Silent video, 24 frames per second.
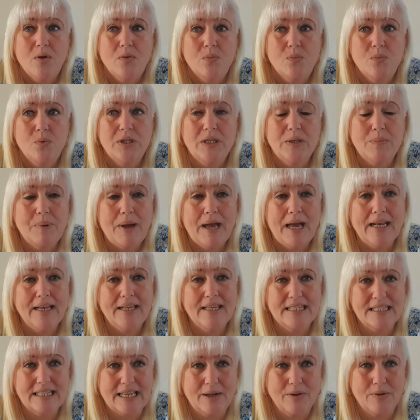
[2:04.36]
with the pan of
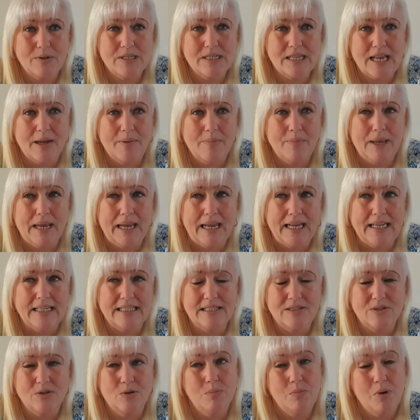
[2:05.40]
scouse that I made,
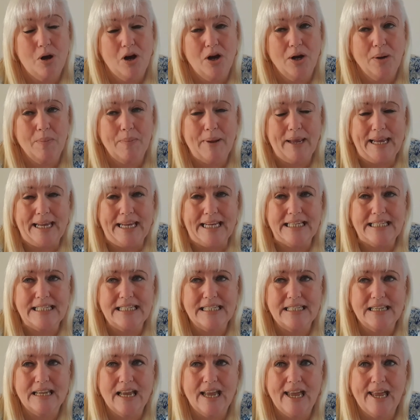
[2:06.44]
or Mark made,
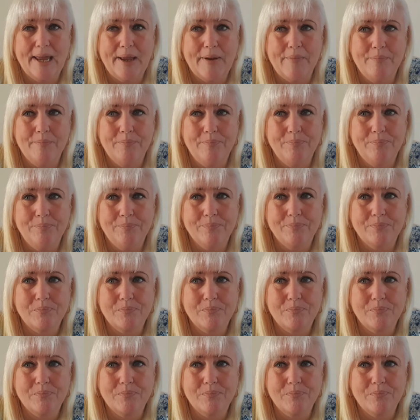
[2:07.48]
yeah,